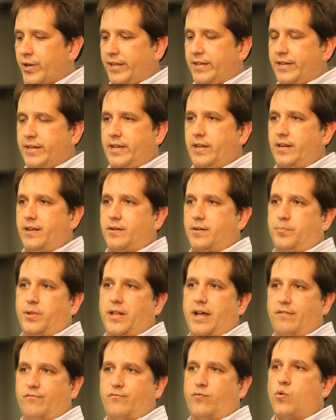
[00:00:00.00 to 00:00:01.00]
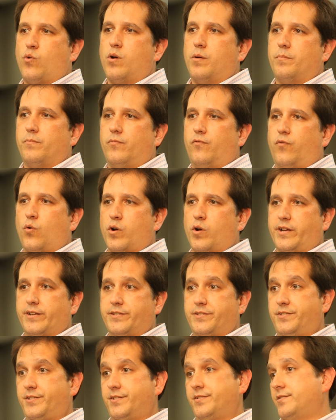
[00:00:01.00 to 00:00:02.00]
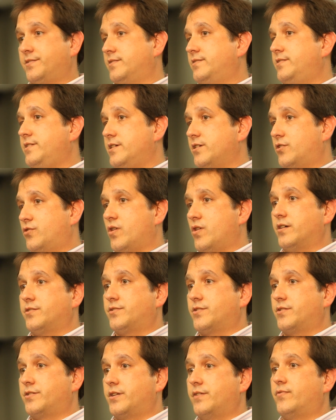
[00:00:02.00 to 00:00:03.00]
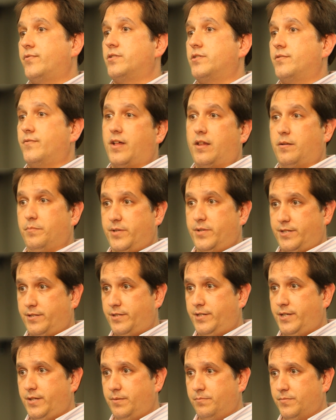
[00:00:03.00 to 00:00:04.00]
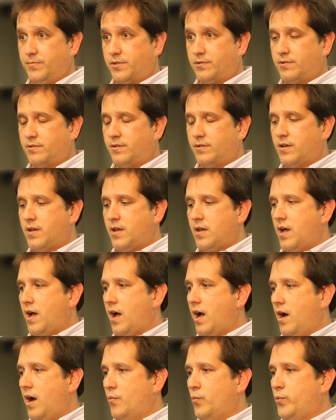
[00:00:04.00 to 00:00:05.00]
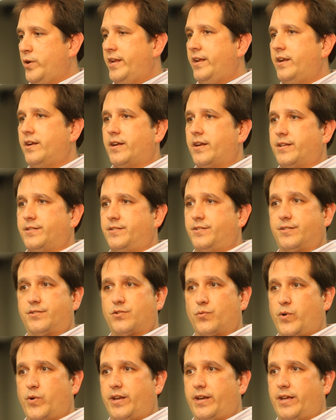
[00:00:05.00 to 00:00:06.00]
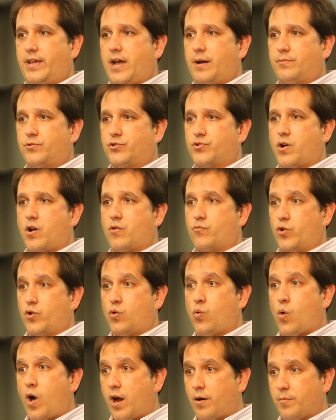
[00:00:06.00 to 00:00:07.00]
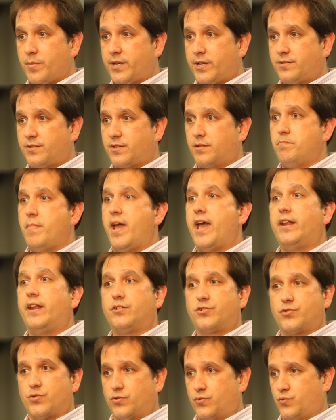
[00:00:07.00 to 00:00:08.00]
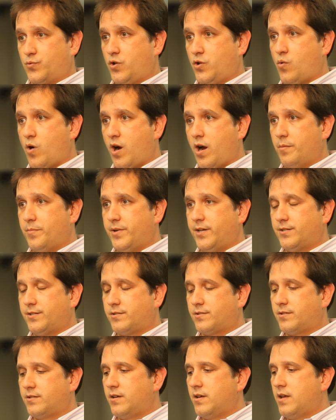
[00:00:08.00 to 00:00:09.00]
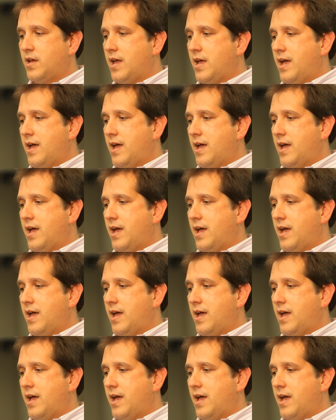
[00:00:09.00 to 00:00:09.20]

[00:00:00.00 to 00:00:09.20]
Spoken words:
really needed a platform for consistency across our different development teams. We needed a consistent way to capture our requirements and manage those requirements.